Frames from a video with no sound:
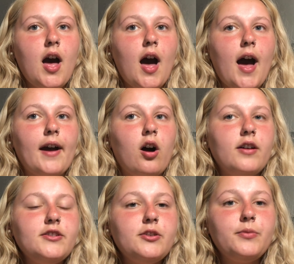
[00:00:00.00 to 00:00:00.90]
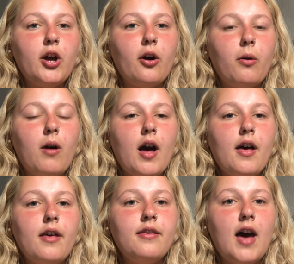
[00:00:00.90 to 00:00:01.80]
I also know
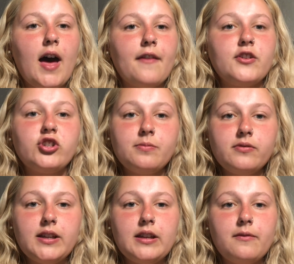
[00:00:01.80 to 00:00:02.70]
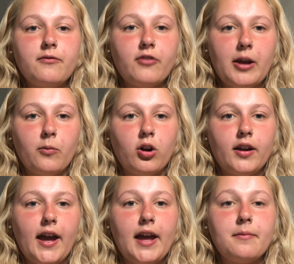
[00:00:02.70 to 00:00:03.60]
that the Triple E
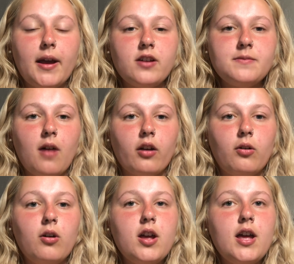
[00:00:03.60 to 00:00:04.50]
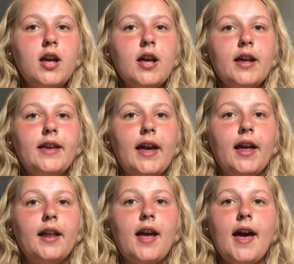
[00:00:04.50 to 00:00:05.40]
framework and Mayer's model
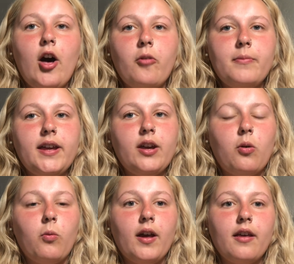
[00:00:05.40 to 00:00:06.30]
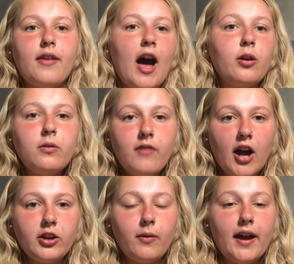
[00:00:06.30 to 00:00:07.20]
can help me with how to
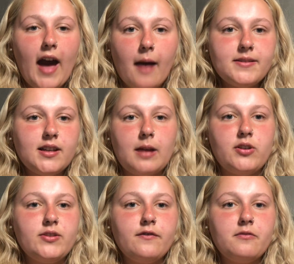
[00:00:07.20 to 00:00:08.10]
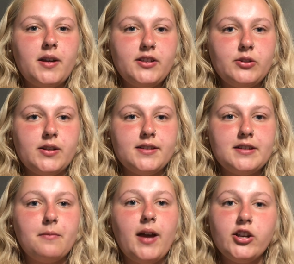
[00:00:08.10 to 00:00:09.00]
evaluate apps that I'm using for my students
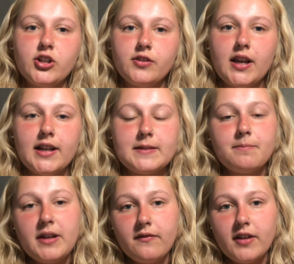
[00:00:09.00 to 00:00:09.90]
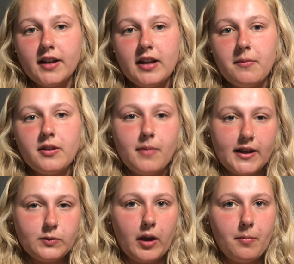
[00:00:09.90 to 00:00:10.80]
to make sure that it's benefiting them in the
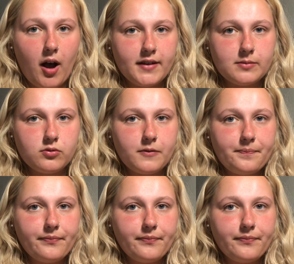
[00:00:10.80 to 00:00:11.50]
best way possible.